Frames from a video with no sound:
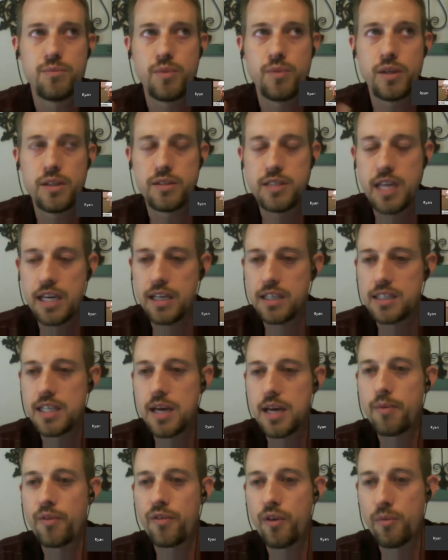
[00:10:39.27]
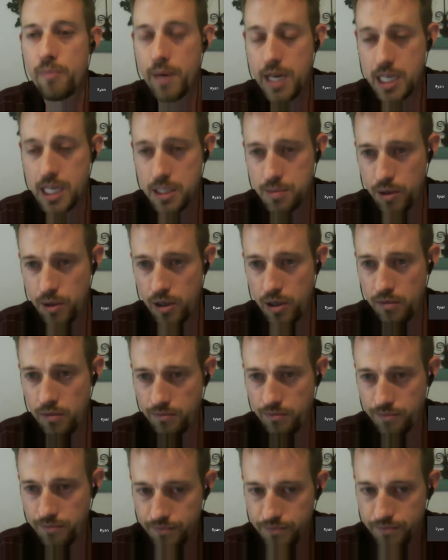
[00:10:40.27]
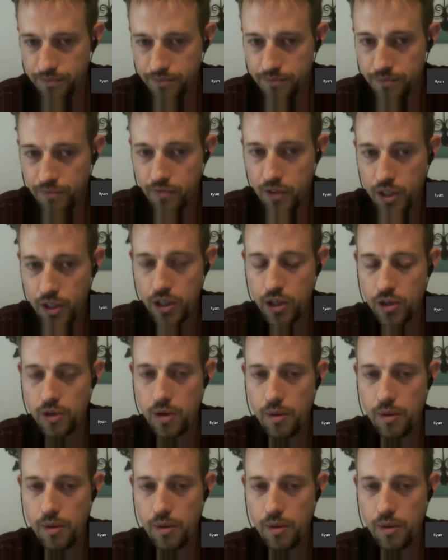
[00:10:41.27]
take an example from baseball. You know,